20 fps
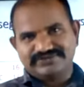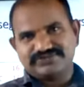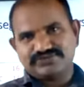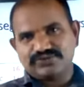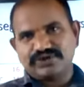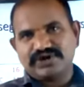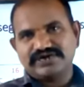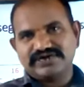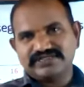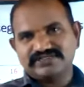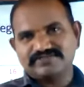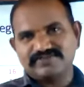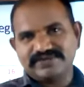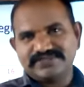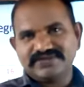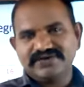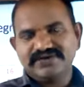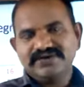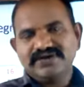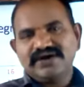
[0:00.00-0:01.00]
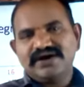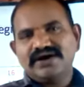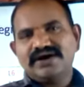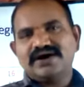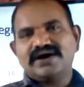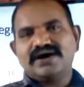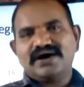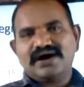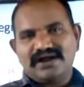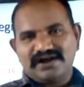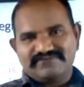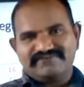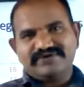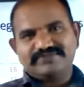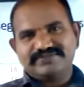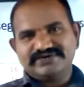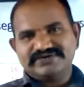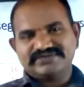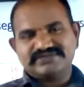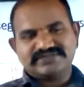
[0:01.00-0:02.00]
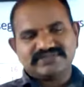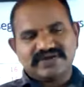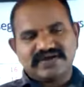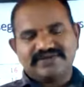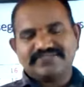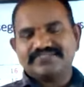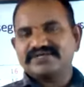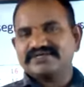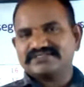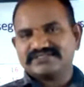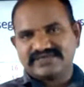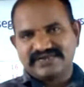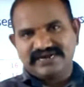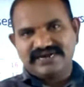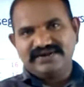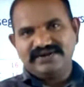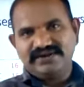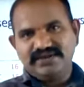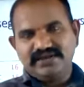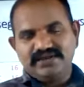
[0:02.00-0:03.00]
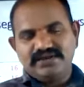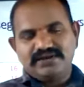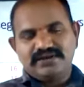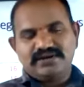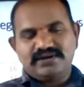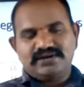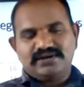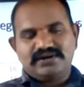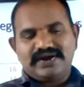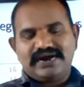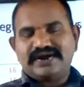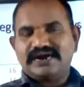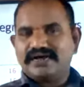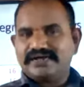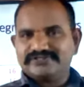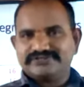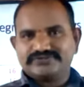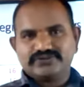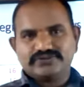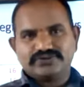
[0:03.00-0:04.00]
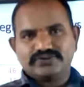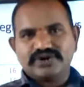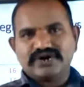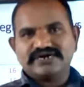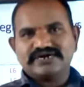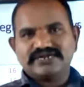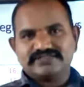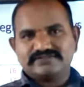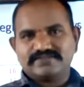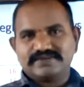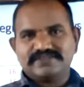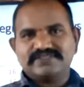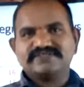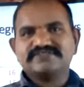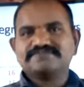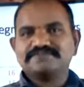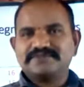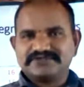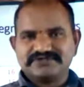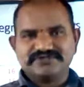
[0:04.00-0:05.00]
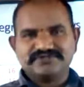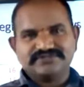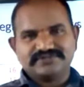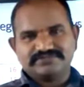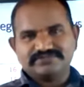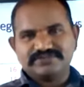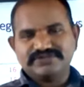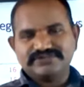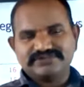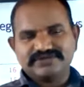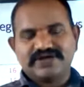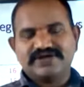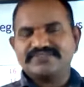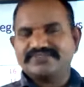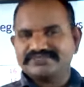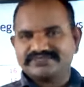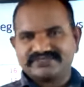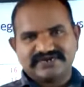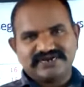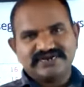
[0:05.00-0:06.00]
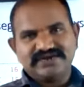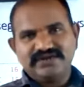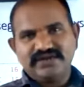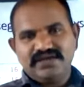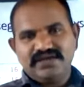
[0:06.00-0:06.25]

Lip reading: You can't display the alphabets on the screen, and also you can't display the special symbols on the screen